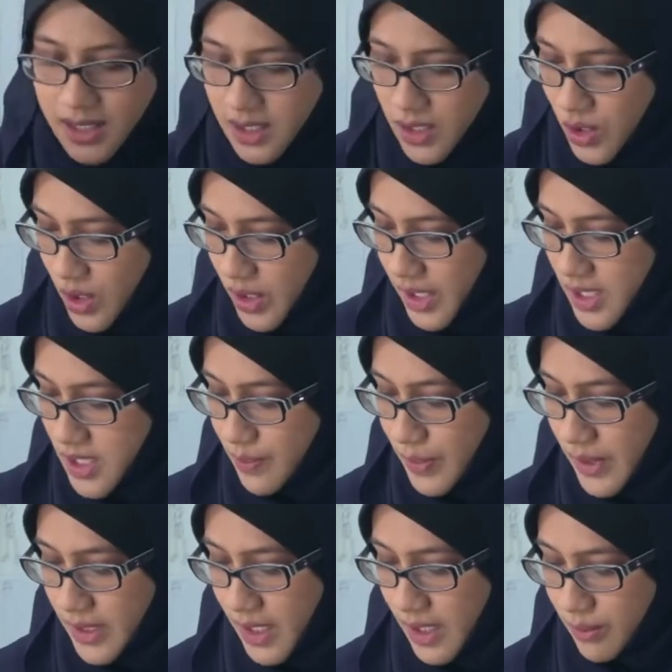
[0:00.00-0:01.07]
your
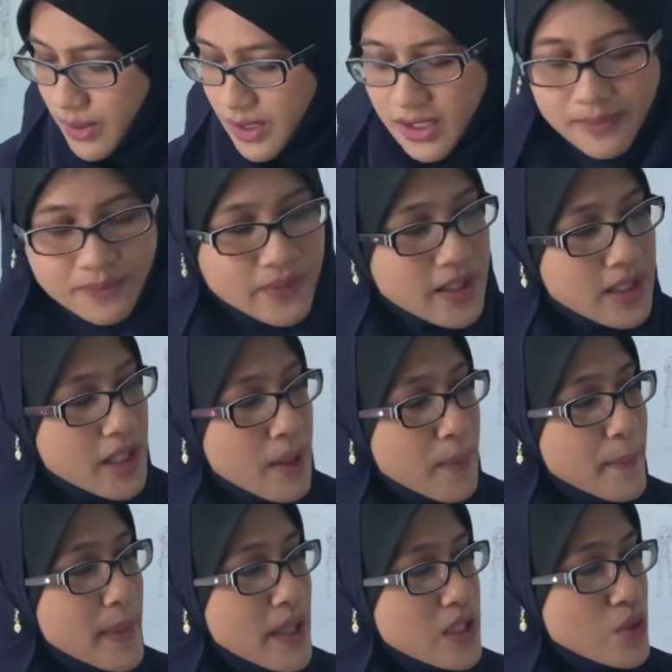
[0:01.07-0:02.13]
SP table
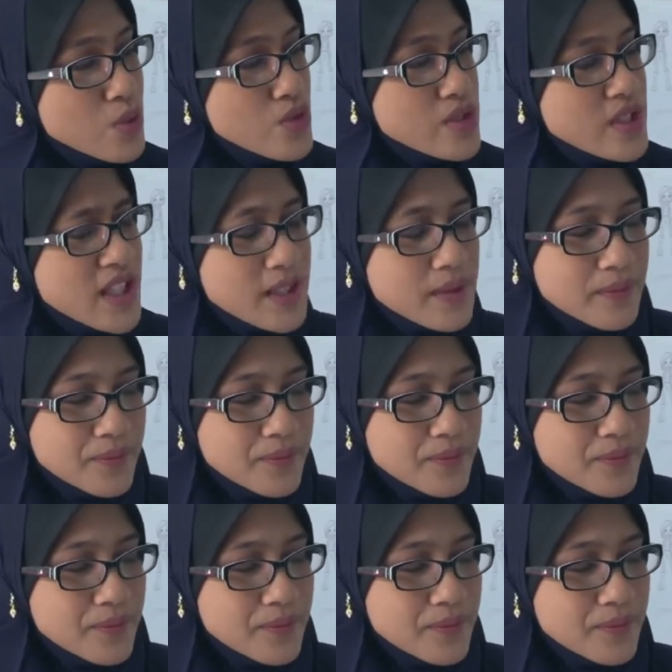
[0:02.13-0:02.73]
by using